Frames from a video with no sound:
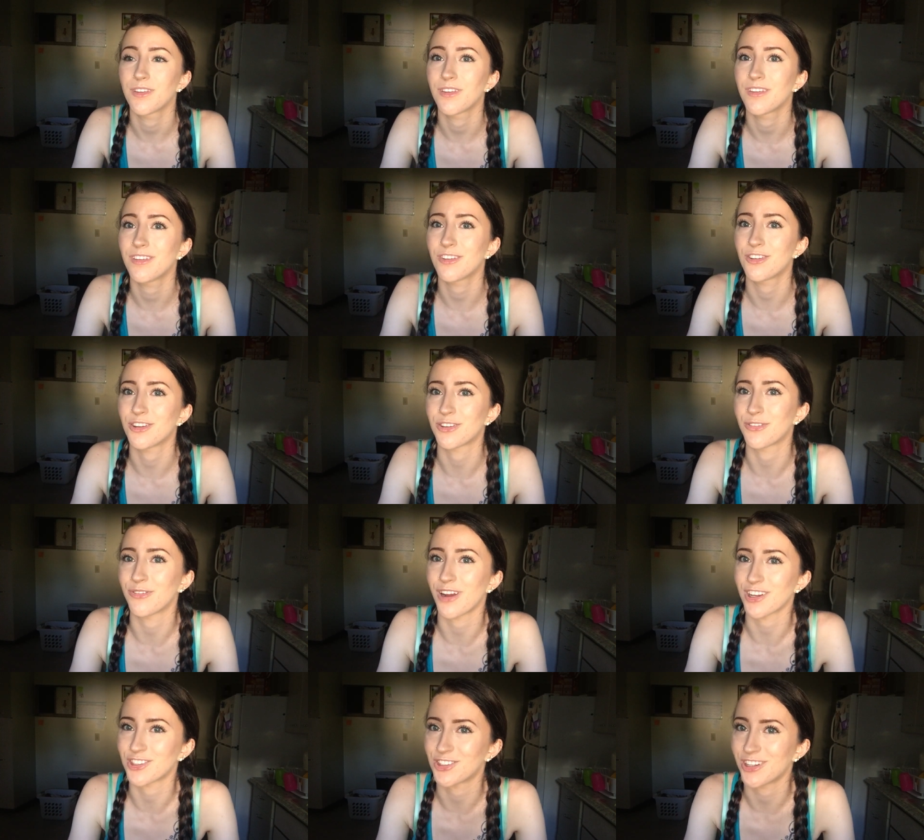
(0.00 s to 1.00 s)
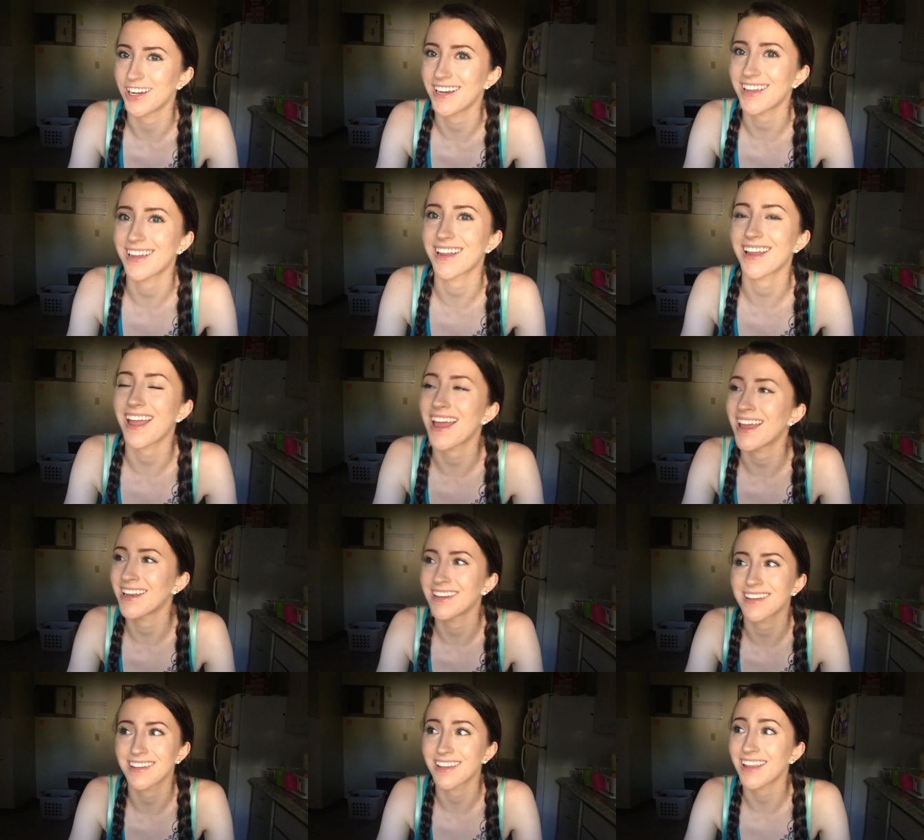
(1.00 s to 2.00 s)
This is just frustrating,
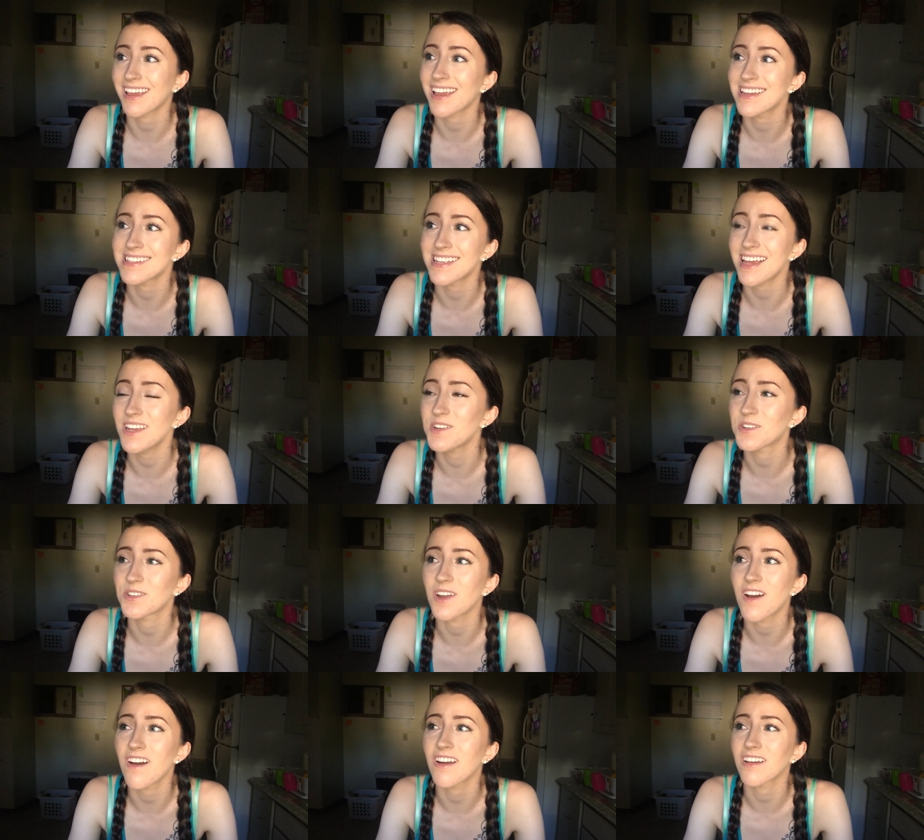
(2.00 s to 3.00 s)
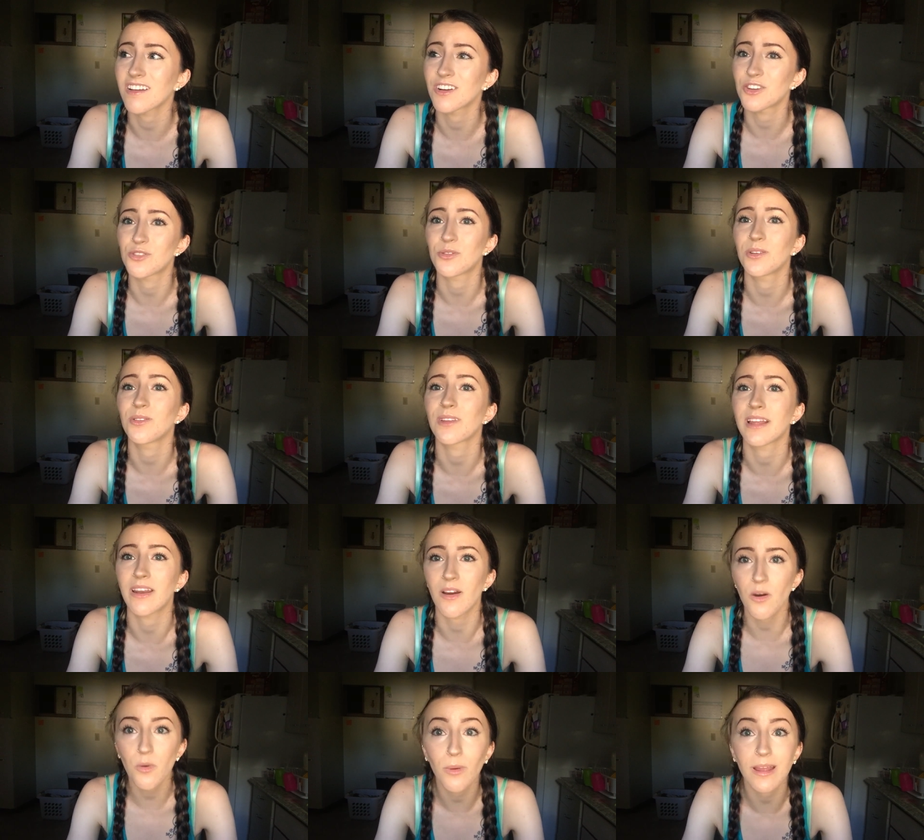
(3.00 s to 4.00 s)
and like I said, you're not gonna truly
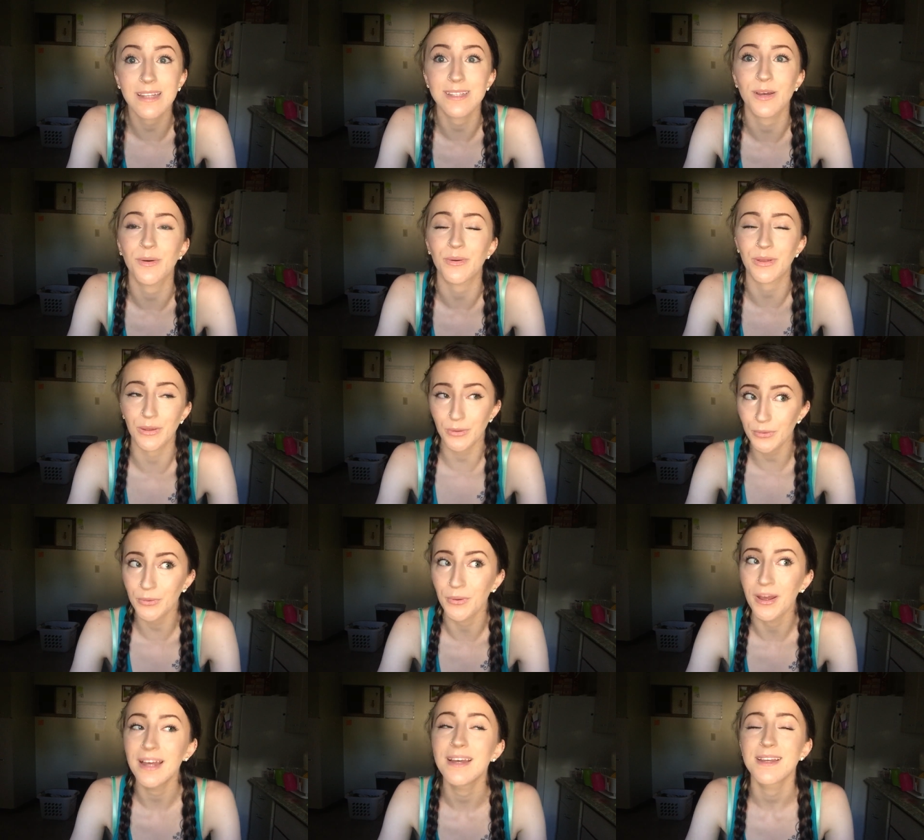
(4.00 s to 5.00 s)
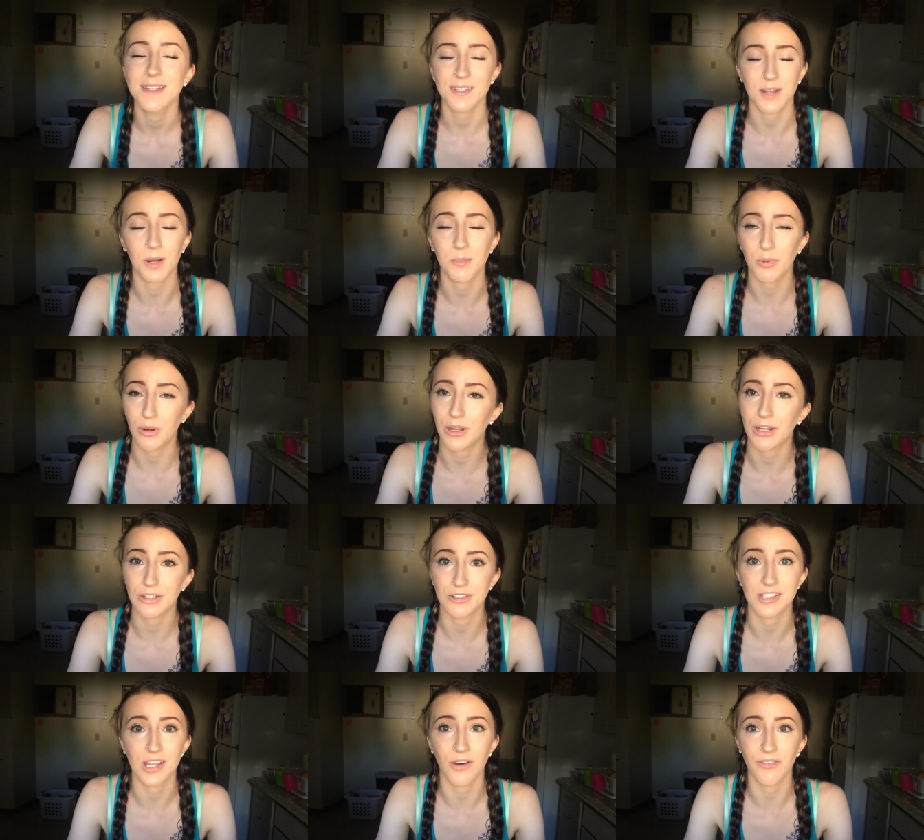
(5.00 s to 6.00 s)
know until you start putting
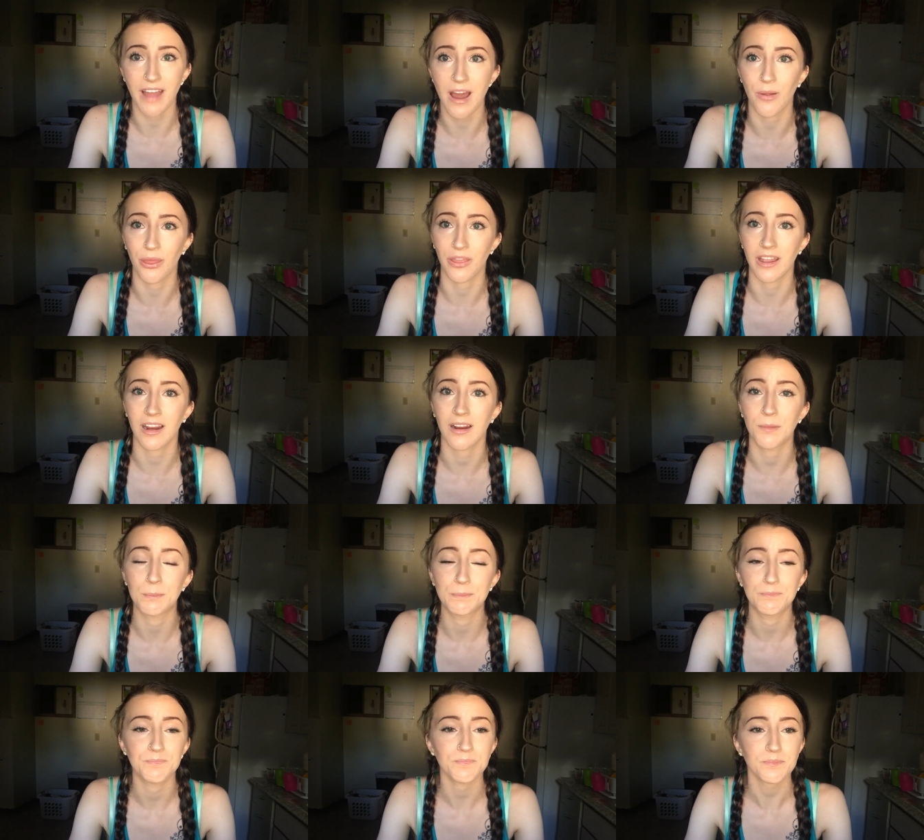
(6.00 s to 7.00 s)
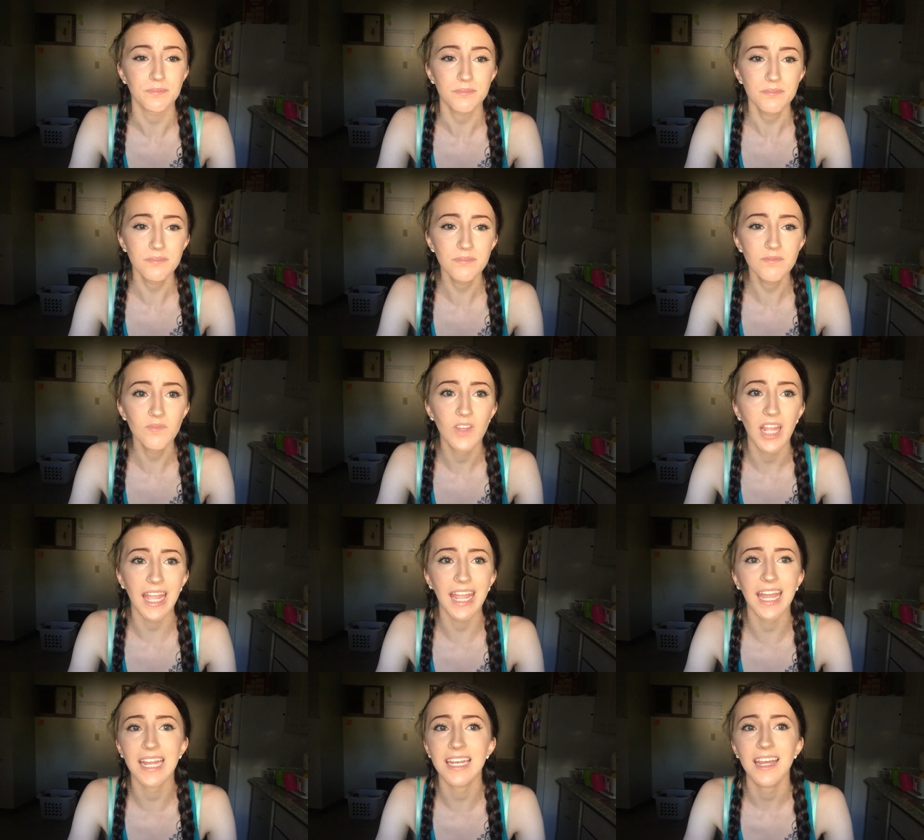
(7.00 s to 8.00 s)
yourself out there.
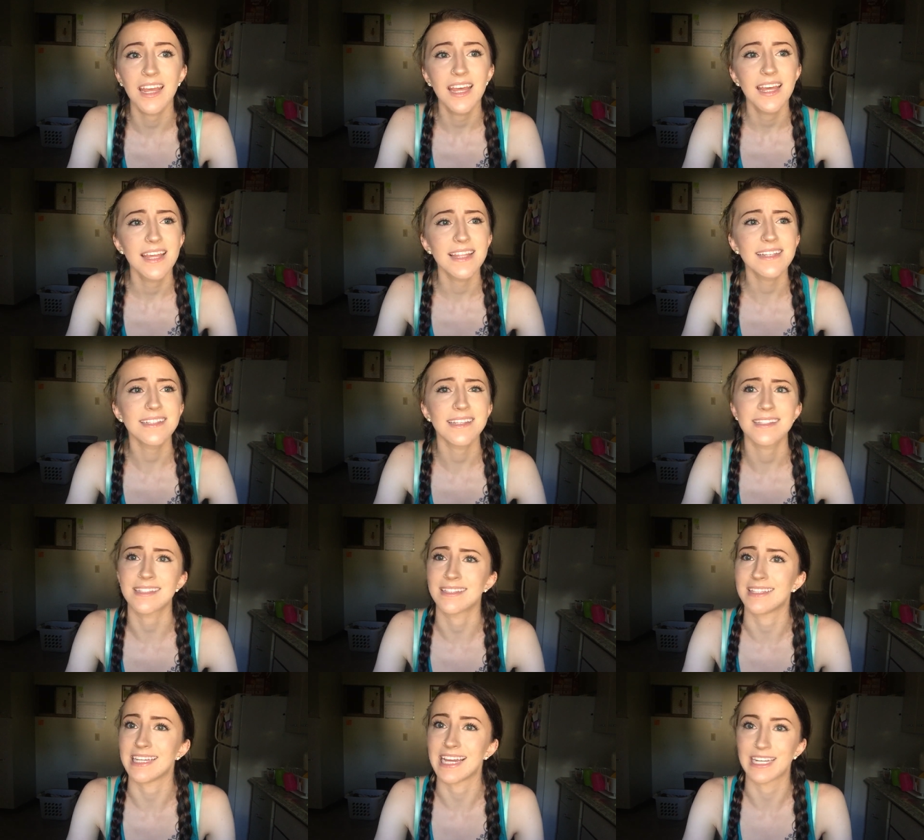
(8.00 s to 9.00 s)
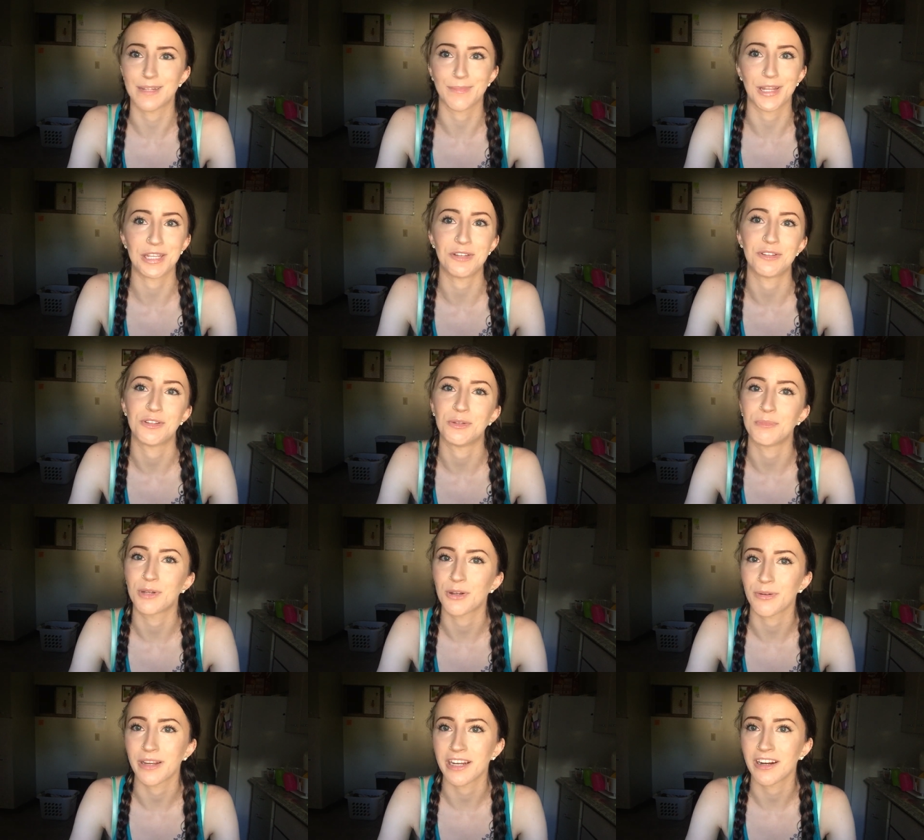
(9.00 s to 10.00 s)
And this isn't the end of my YouTube
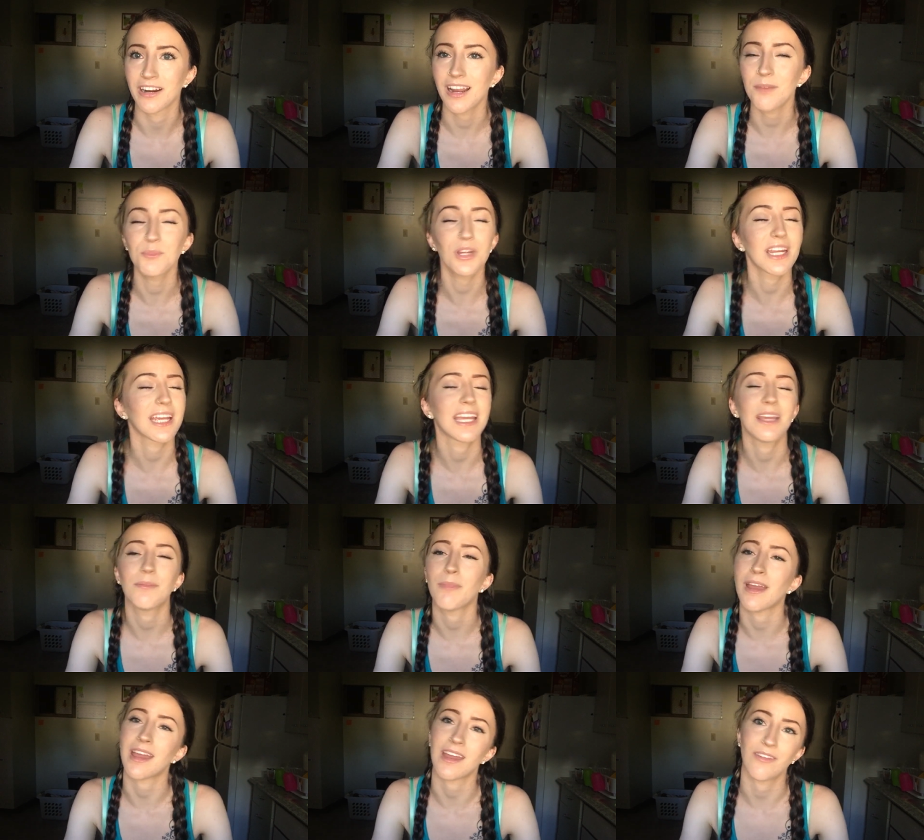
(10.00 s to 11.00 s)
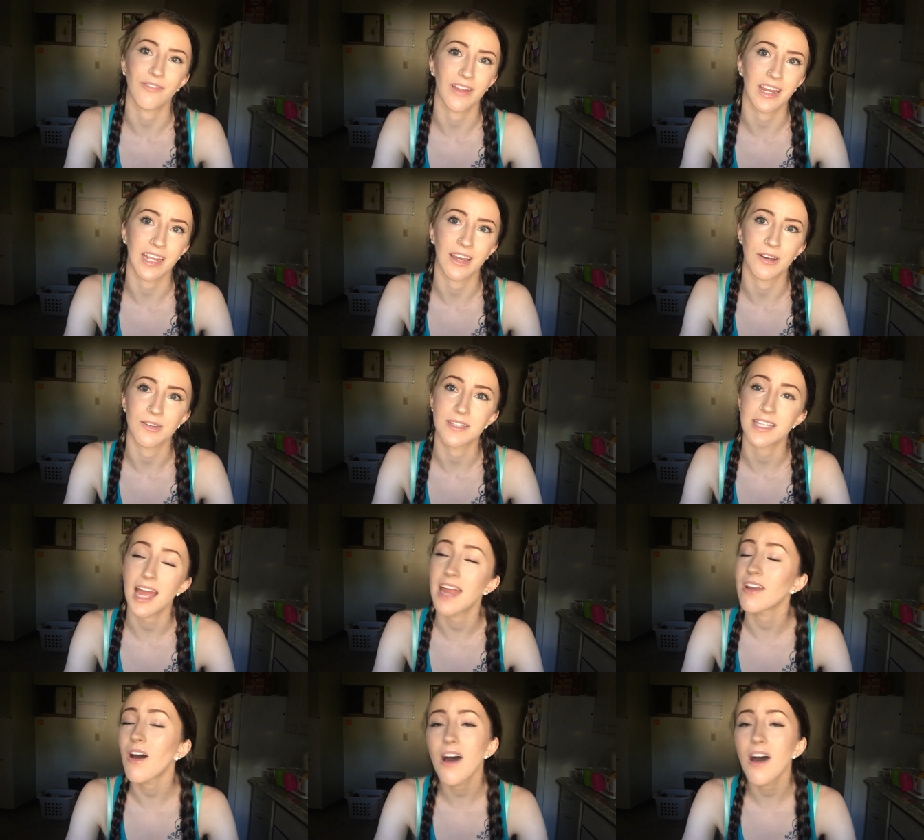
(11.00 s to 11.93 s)
career. I'm gonna keep making videos, and